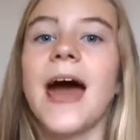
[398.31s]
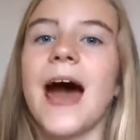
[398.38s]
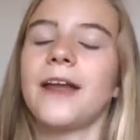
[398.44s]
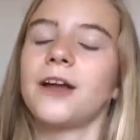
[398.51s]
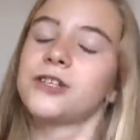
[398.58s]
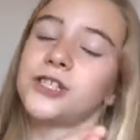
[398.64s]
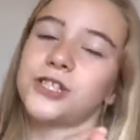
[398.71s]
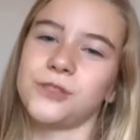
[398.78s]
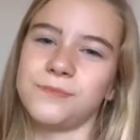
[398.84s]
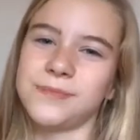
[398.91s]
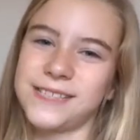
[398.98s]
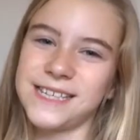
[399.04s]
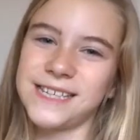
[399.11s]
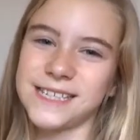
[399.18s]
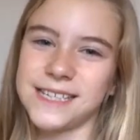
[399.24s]
and also some
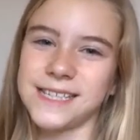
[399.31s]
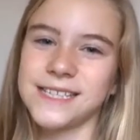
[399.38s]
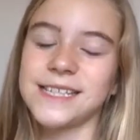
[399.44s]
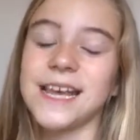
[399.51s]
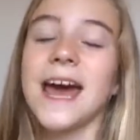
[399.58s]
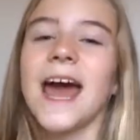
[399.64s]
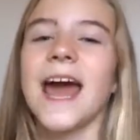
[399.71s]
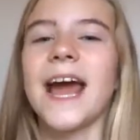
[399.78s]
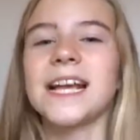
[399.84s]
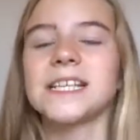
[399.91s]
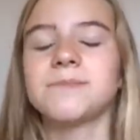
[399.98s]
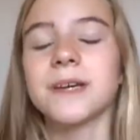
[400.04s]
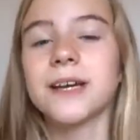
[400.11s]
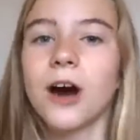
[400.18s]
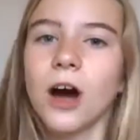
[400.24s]
scissors, it's
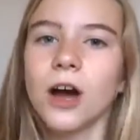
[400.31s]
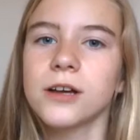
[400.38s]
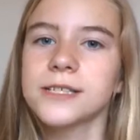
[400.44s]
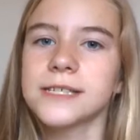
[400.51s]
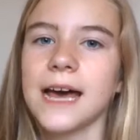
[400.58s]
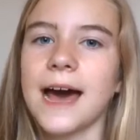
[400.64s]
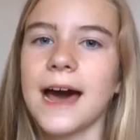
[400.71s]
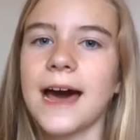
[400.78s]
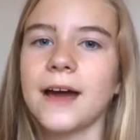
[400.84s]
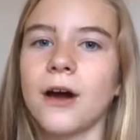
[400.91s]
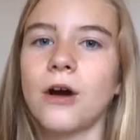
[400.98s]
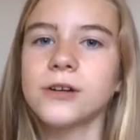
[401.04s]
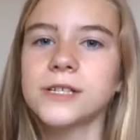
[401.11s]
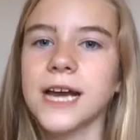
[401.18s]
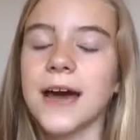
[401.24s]
because I
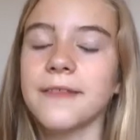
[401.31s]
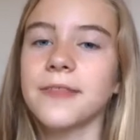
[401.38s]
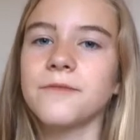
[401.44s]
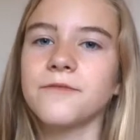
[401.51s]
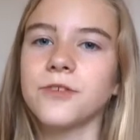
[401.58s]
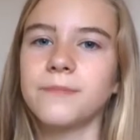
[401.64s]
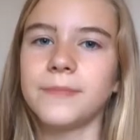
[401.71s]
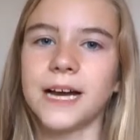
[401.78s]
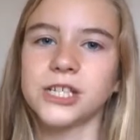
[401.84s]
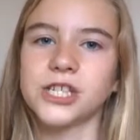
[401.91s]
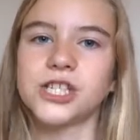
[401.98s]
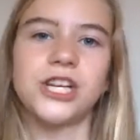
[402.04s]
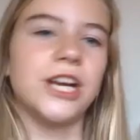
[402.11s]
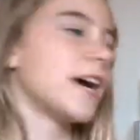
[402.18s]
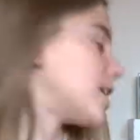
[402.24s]
already had them from last year.